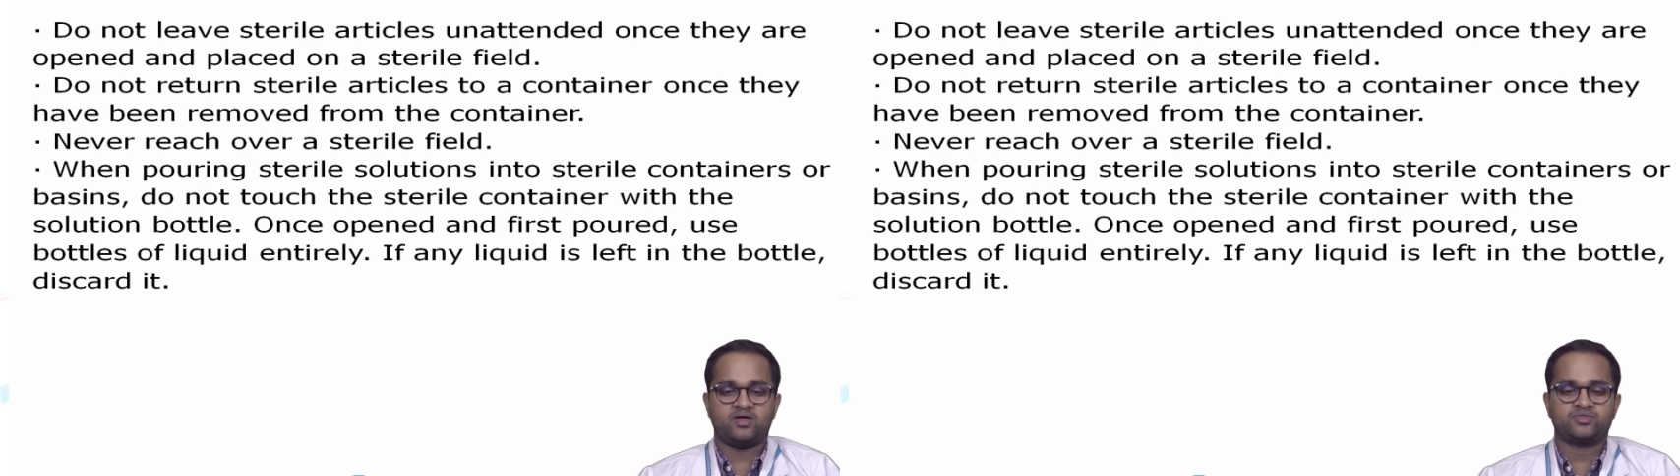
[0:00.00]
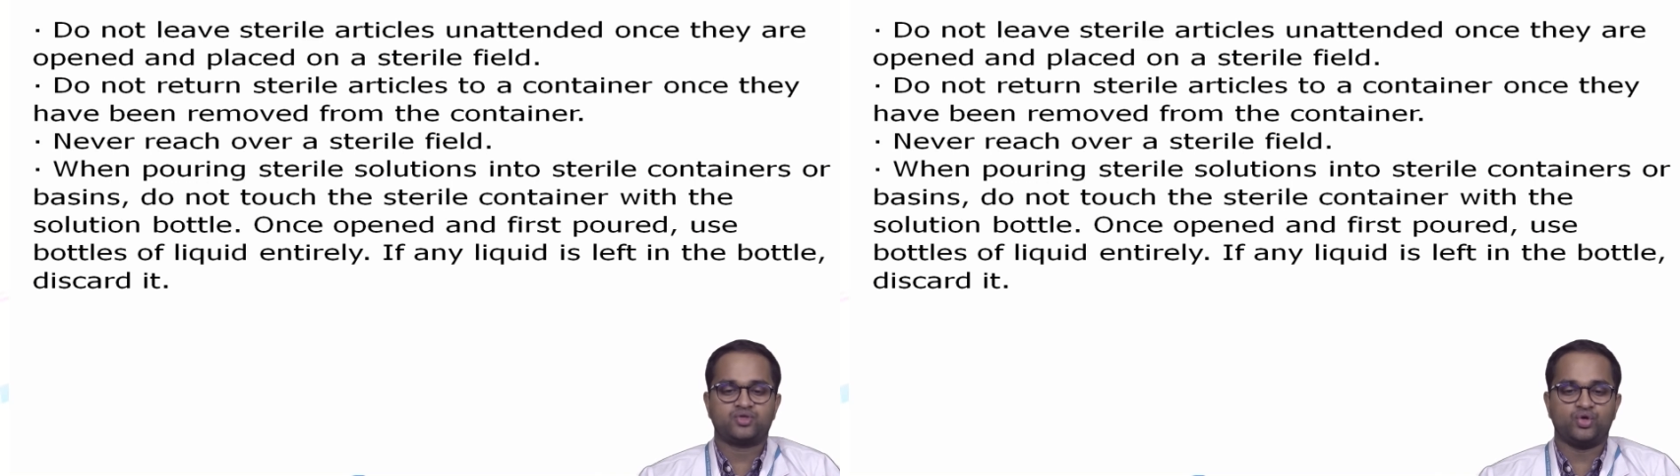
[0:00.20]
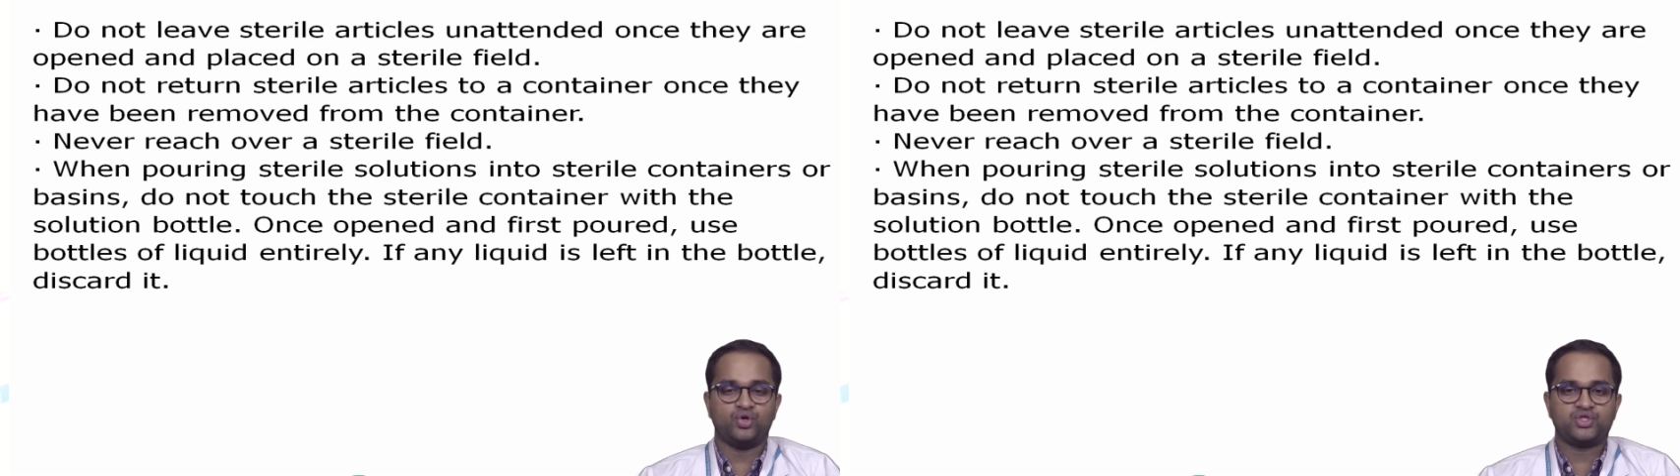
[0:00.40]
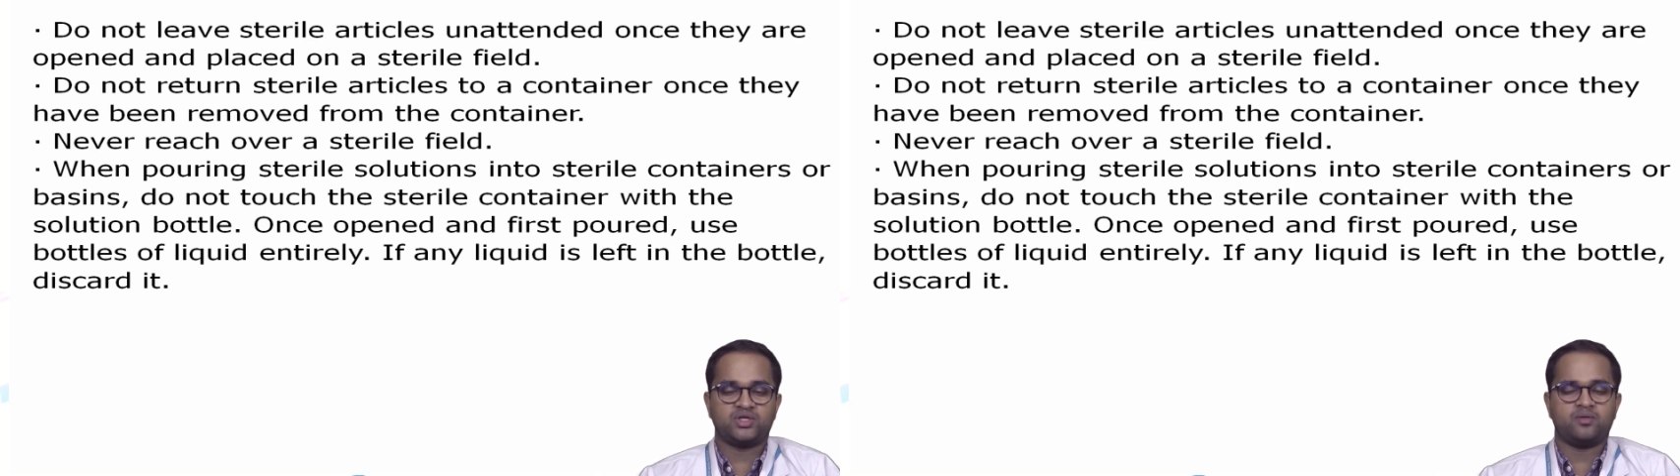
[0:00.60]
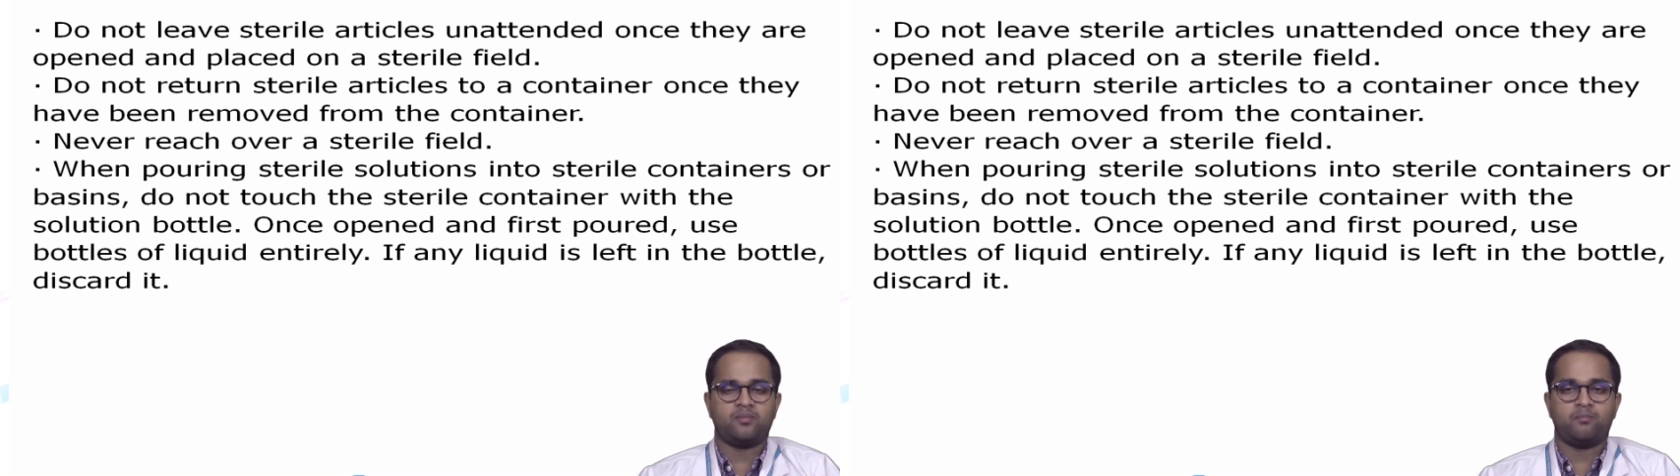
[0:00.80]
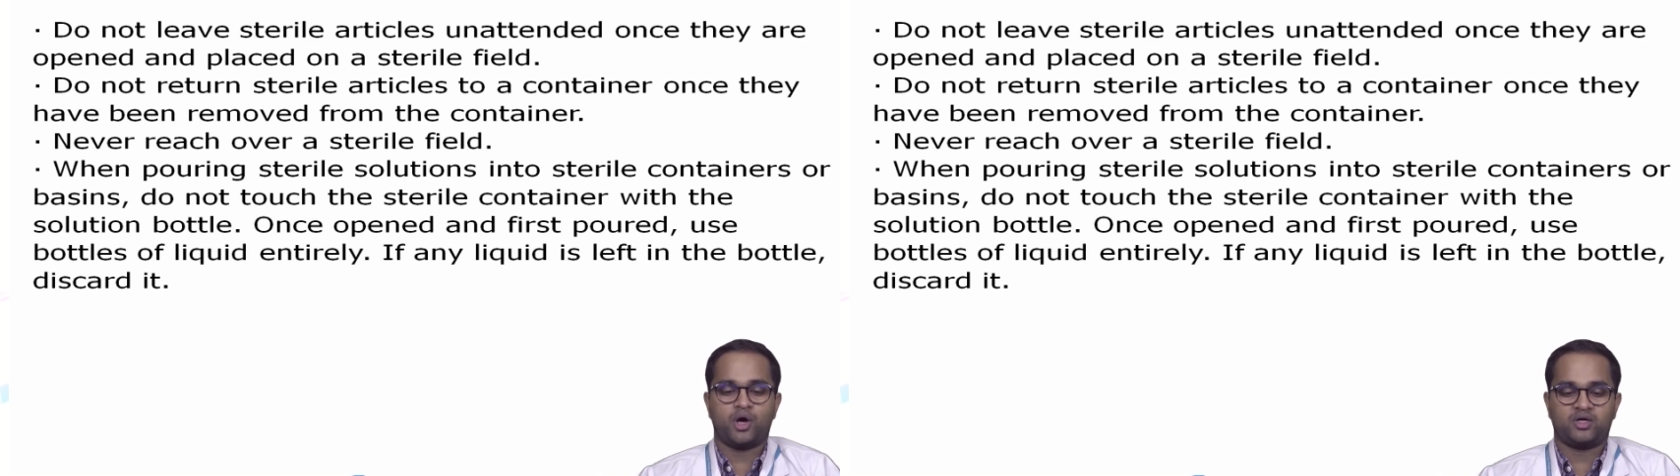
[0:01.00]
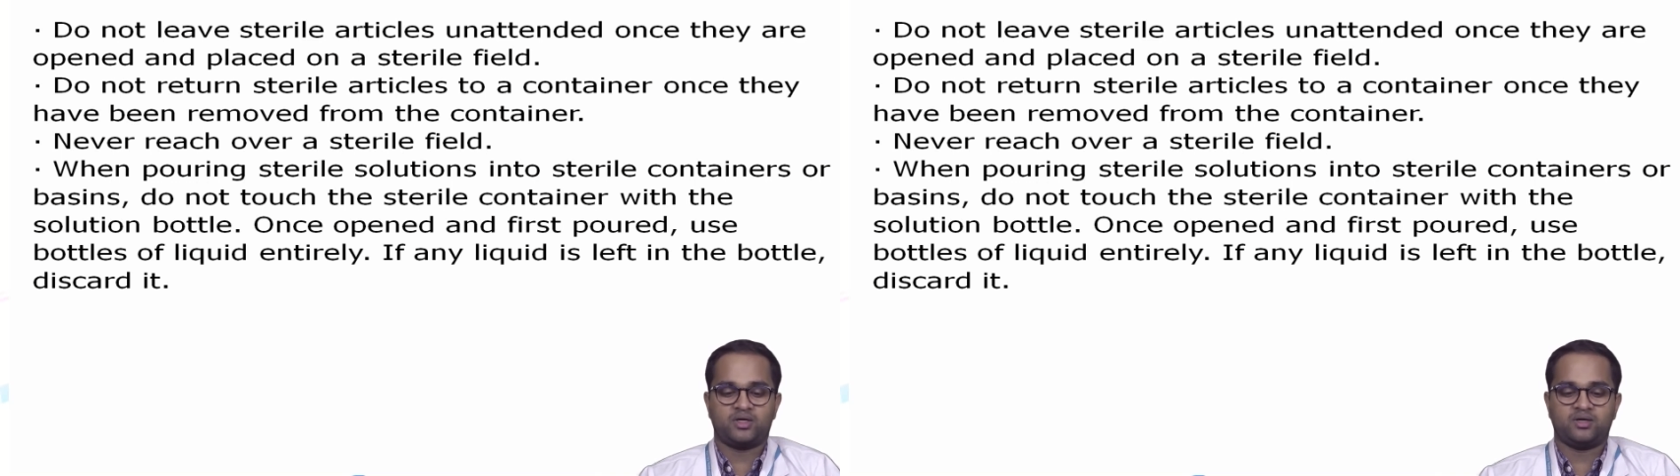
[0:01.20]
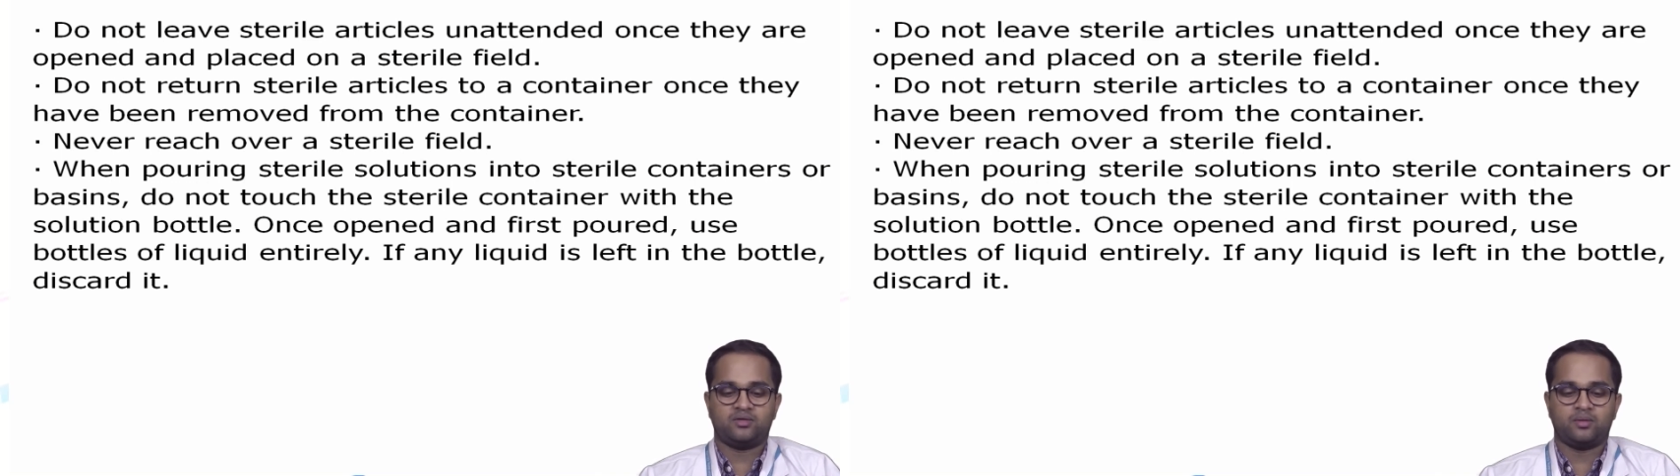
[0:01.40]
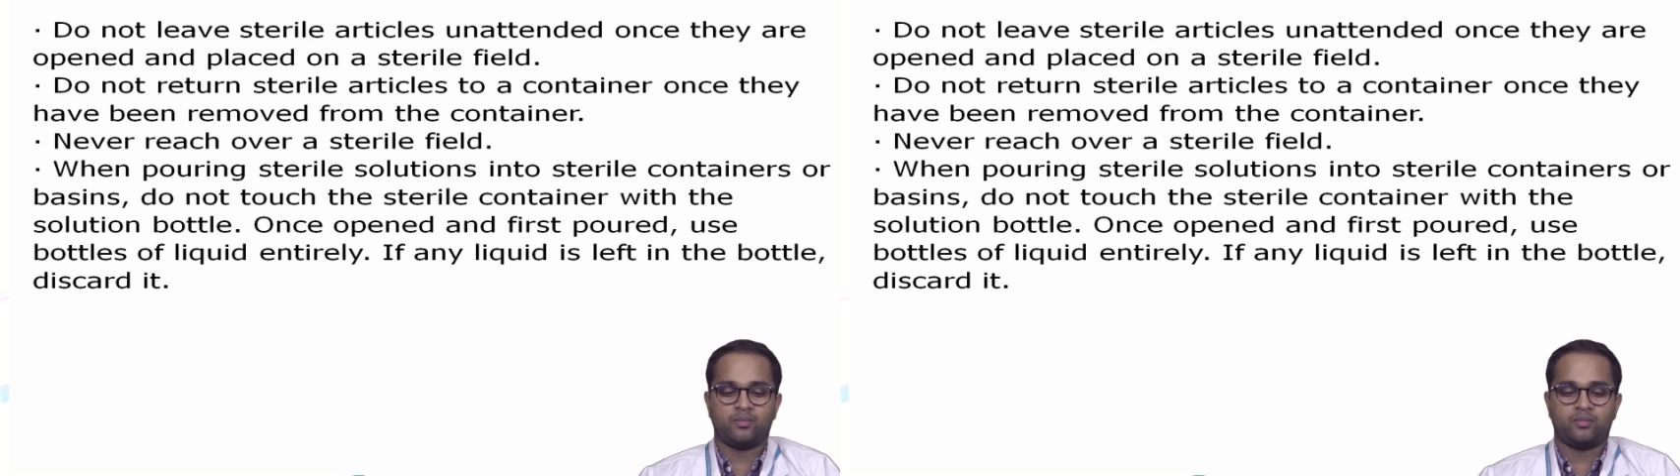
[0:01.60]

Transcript: the solution bottle.